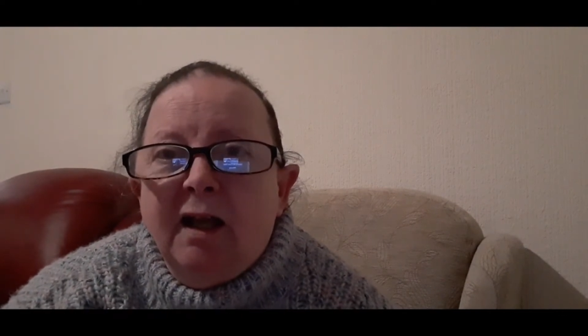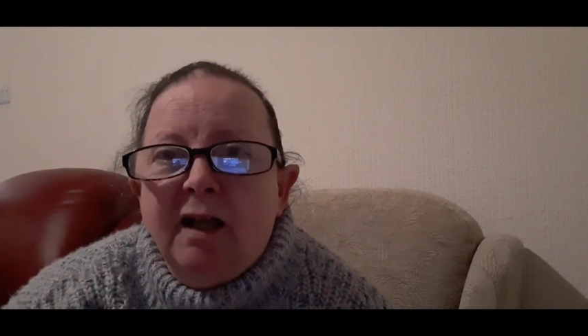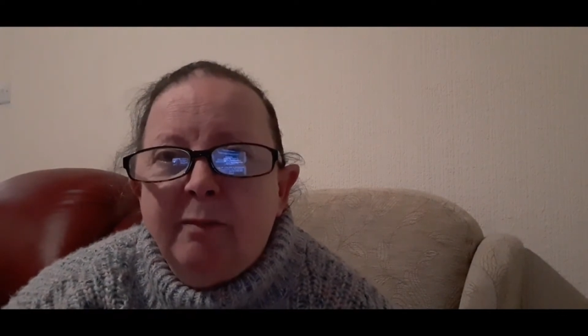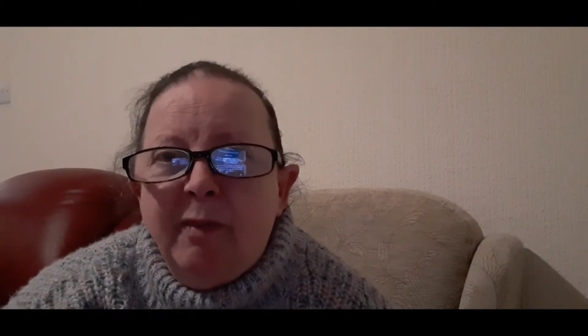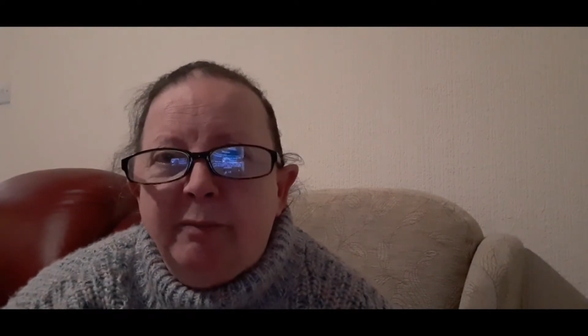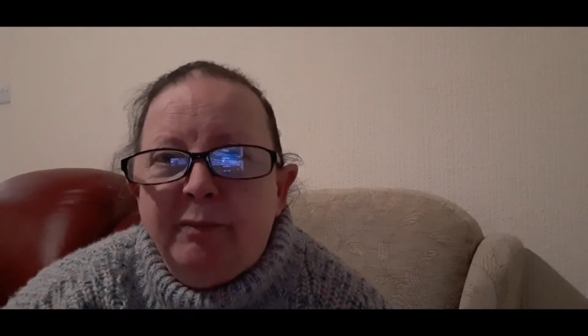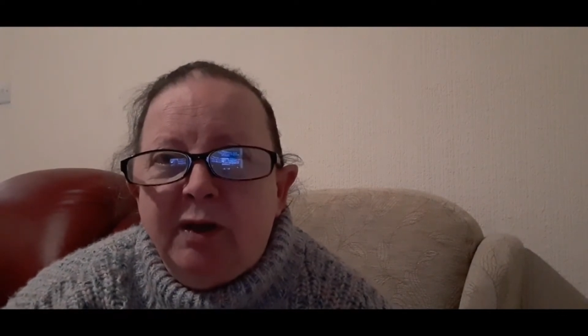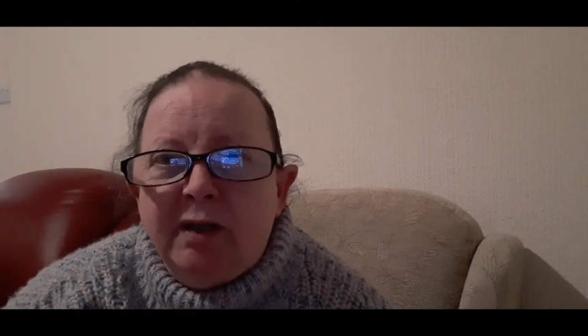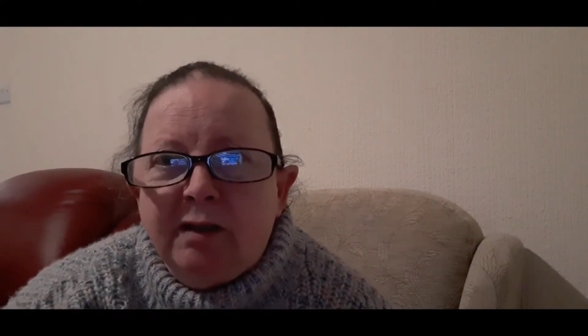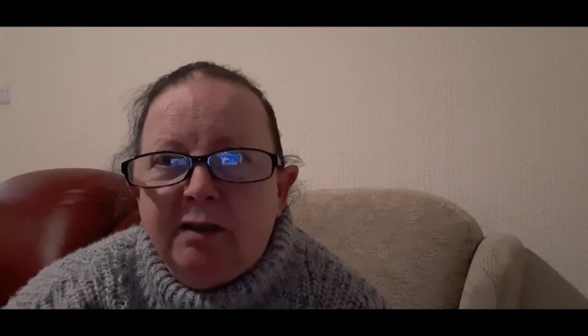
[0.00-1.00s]
I
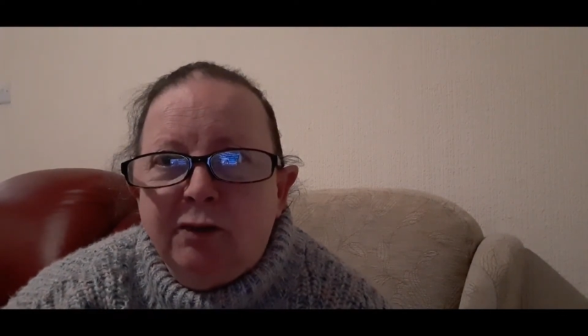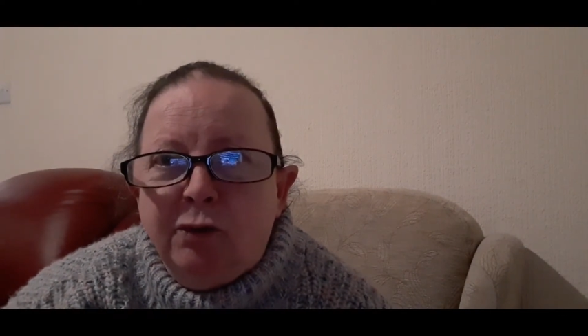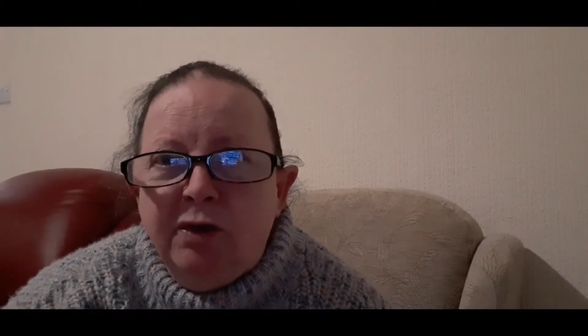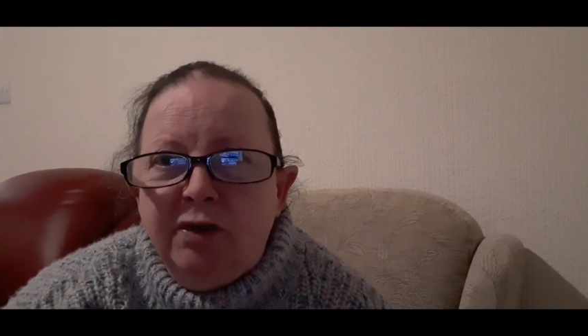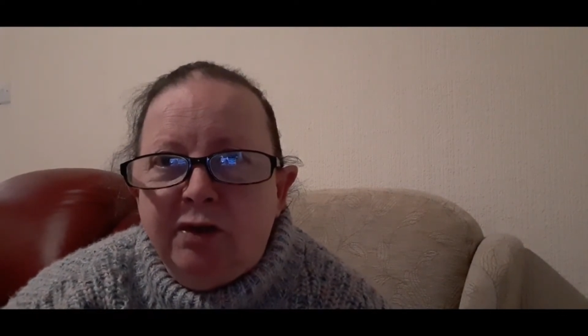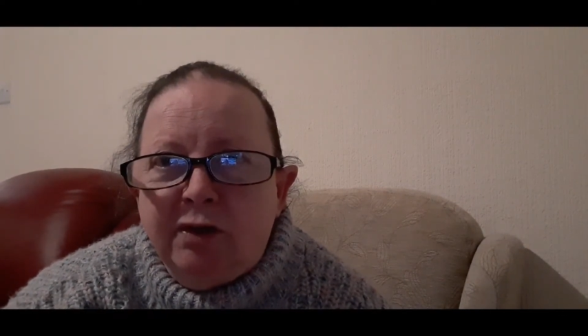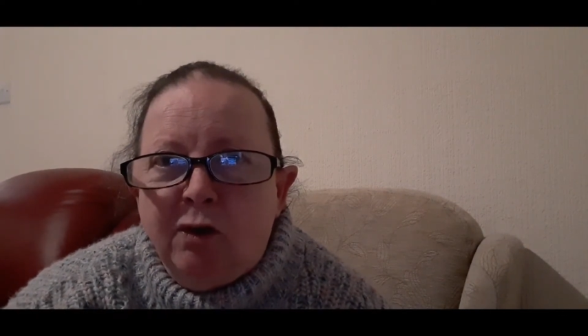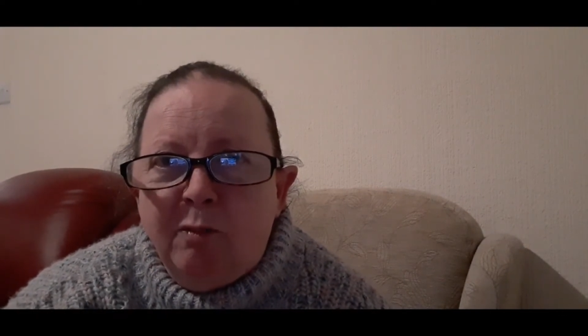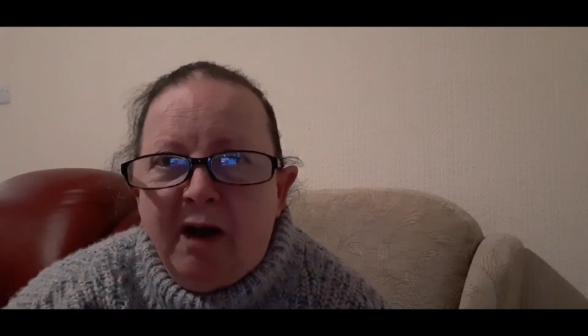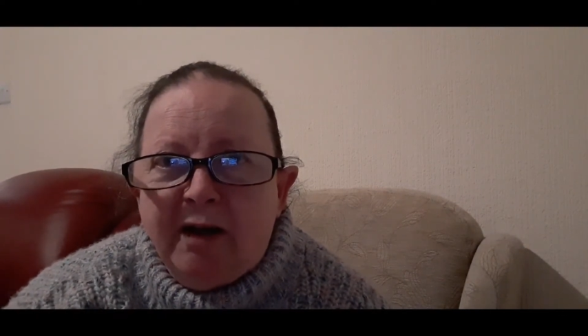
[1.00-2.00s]
remember going to
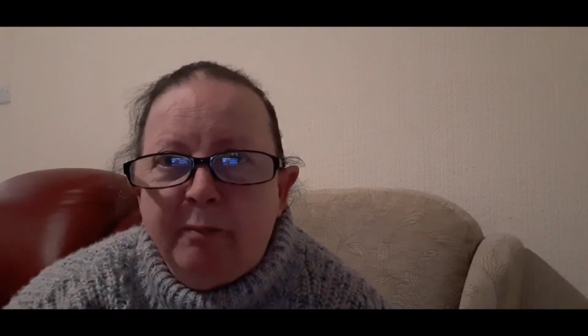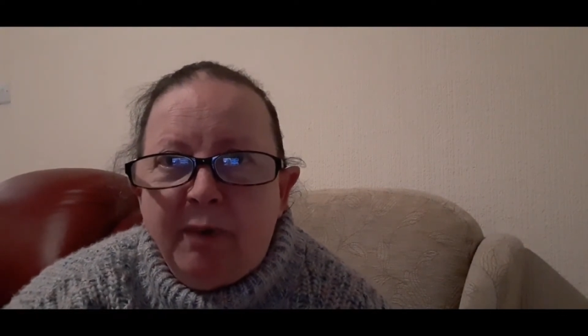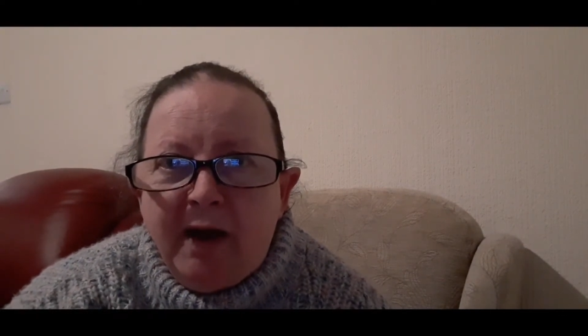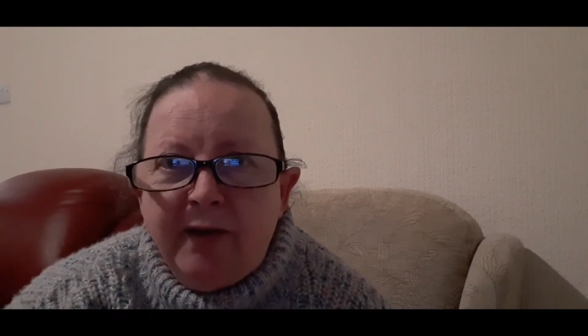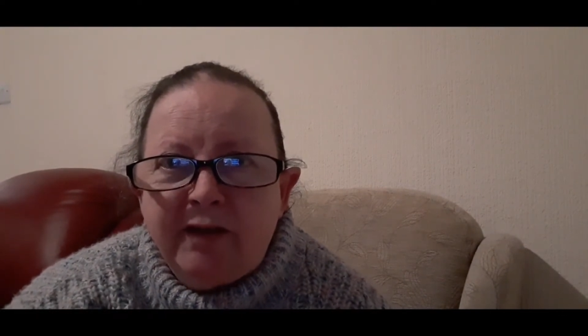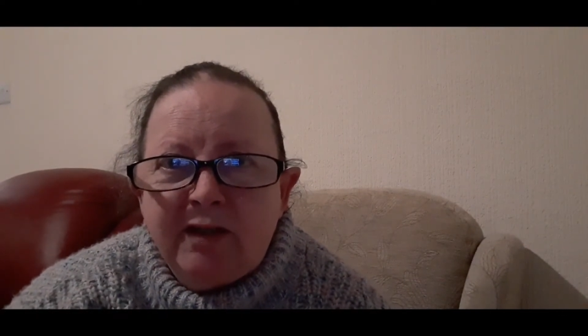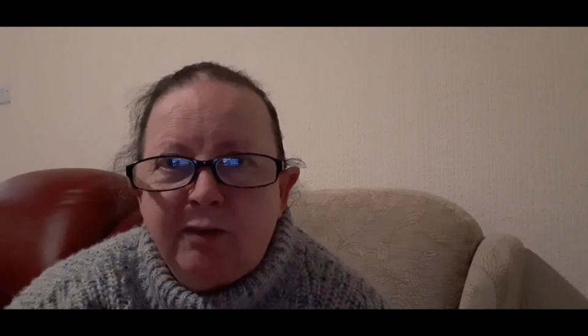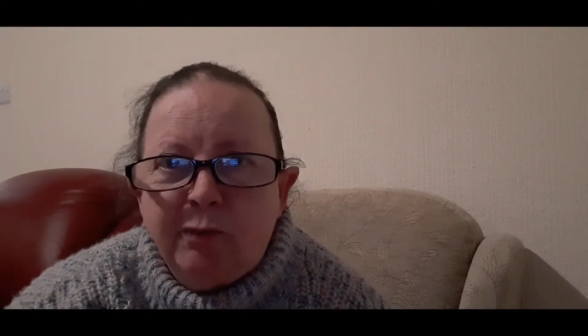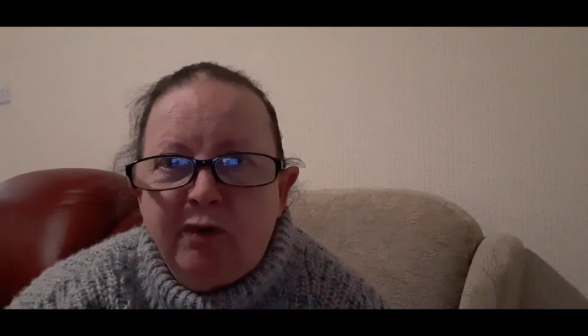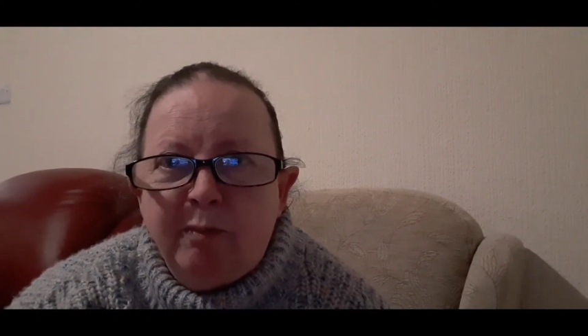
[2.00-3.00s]
Kilmarnock
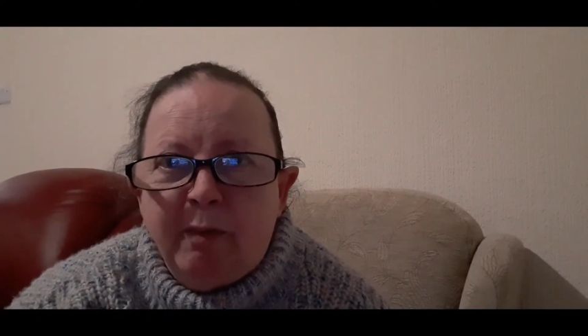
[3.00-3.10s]
Baths with